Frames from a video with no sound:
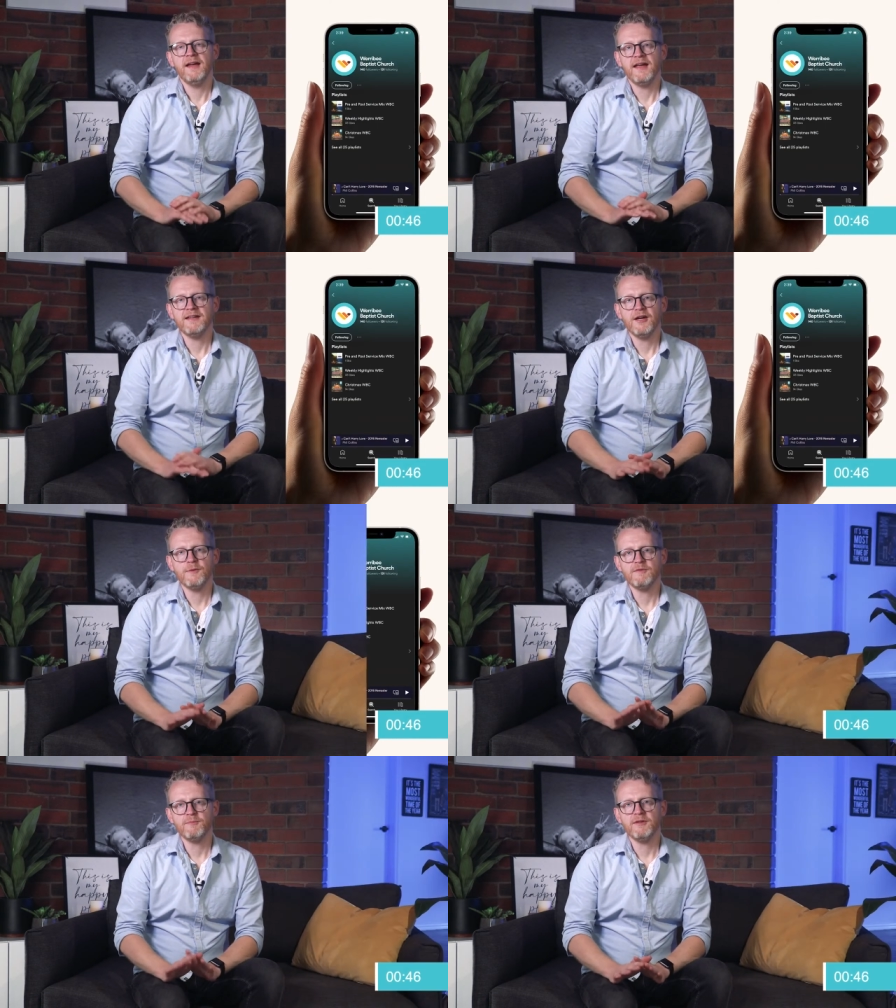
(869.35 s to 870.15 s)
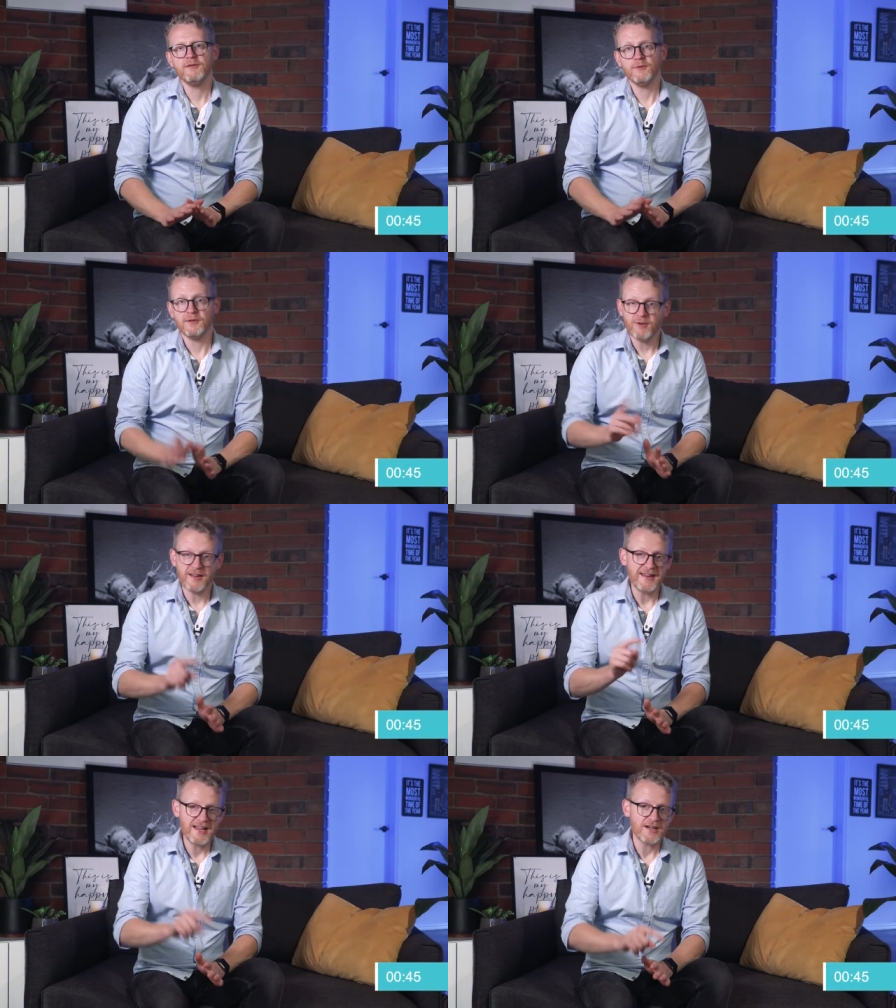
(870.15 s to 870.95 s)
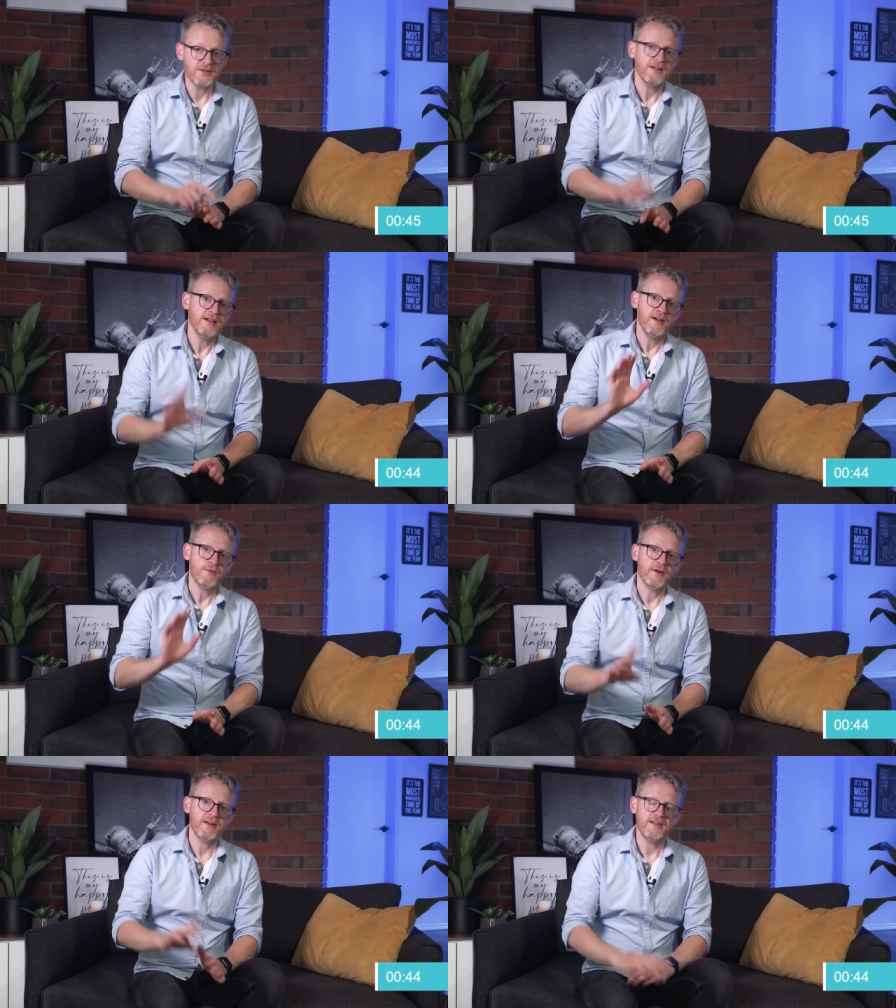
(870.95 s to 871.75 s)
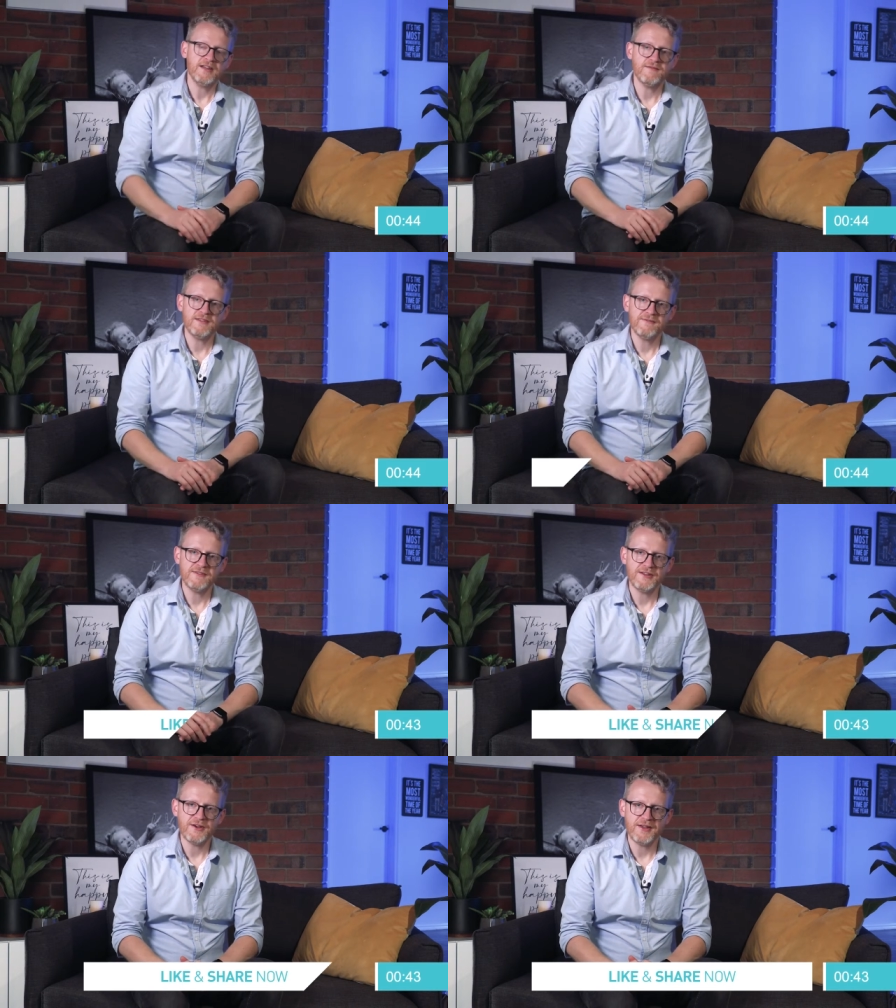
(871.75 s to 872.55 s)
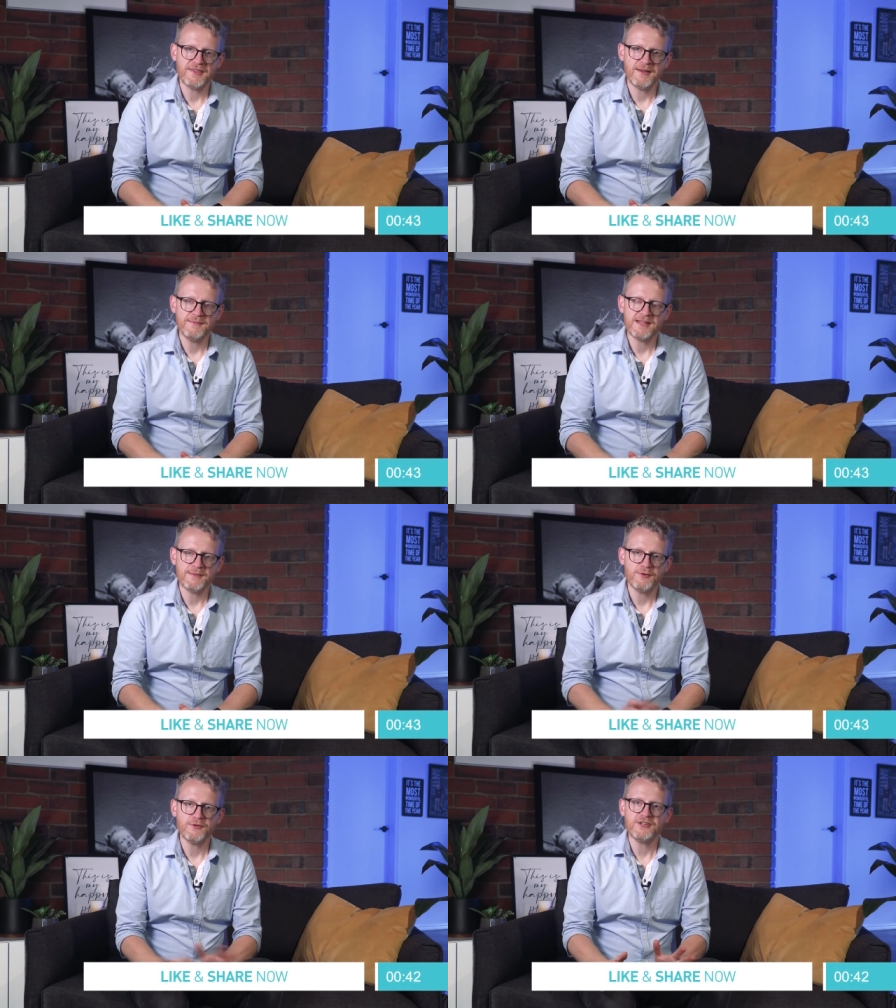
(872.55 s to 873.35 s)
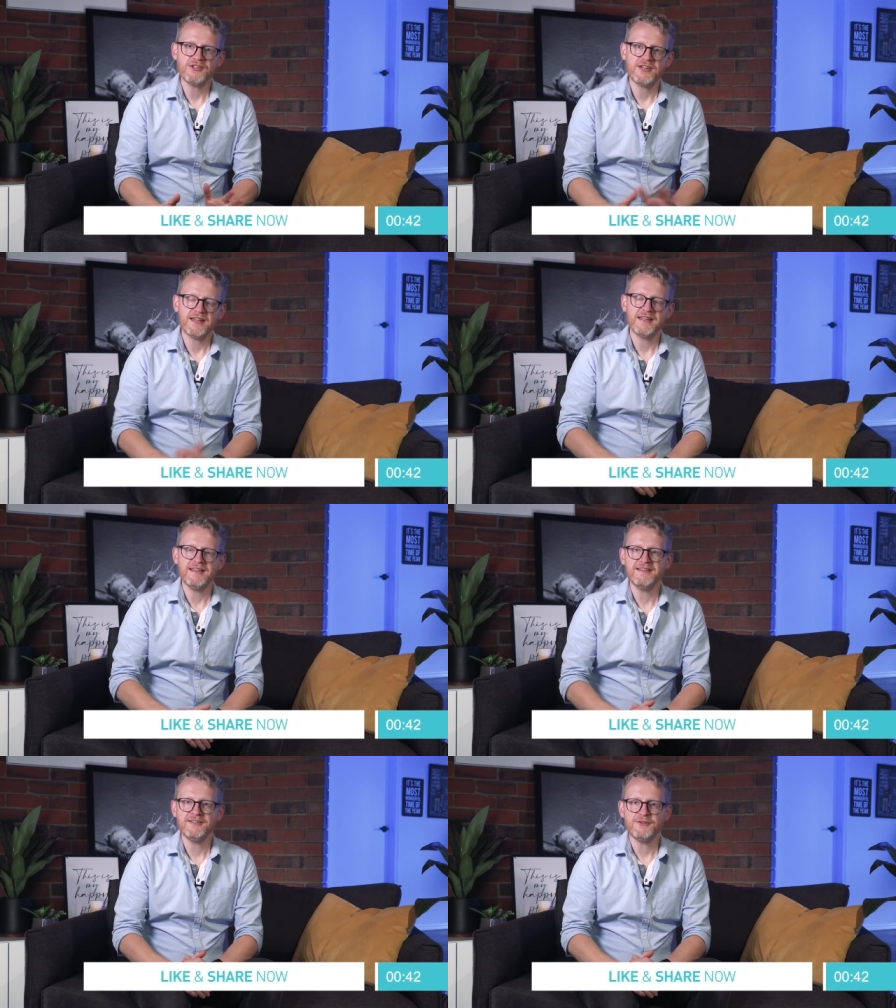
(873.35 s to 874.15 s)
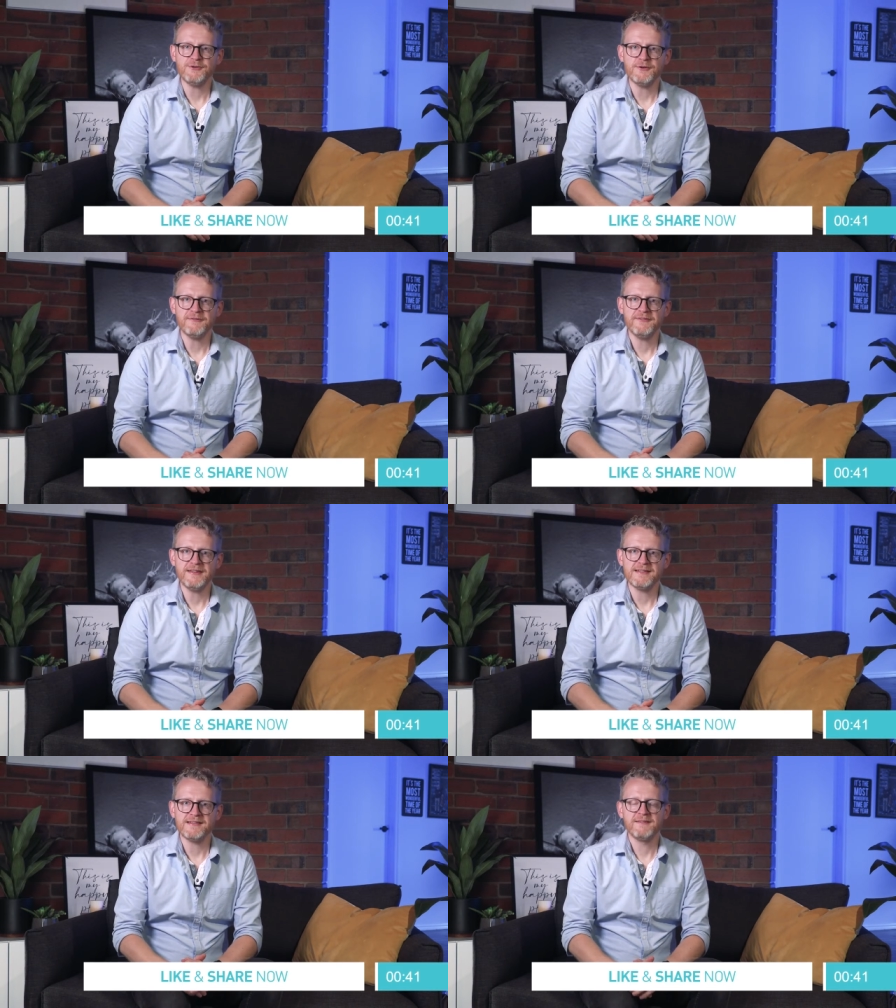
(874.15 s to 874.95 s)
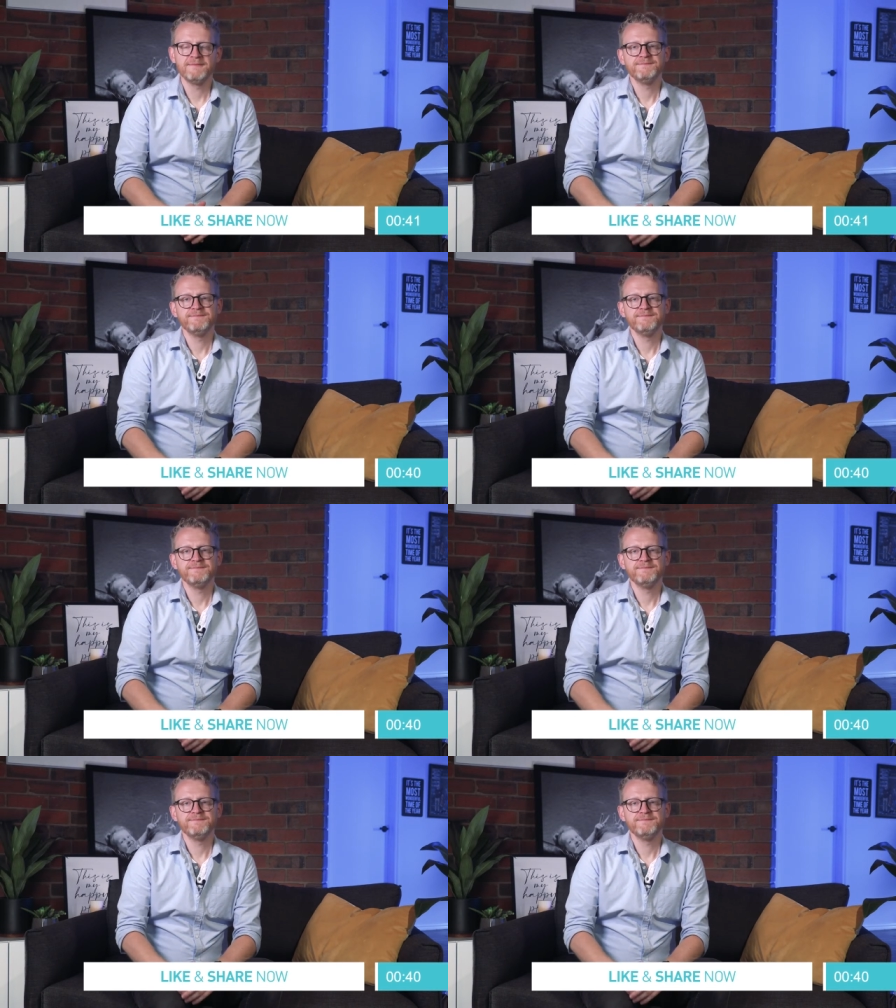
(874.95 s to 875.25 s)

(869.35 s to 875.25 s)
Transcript: And to help spread the word right now, why don't you give this video a thumbs up or a share into your feeds?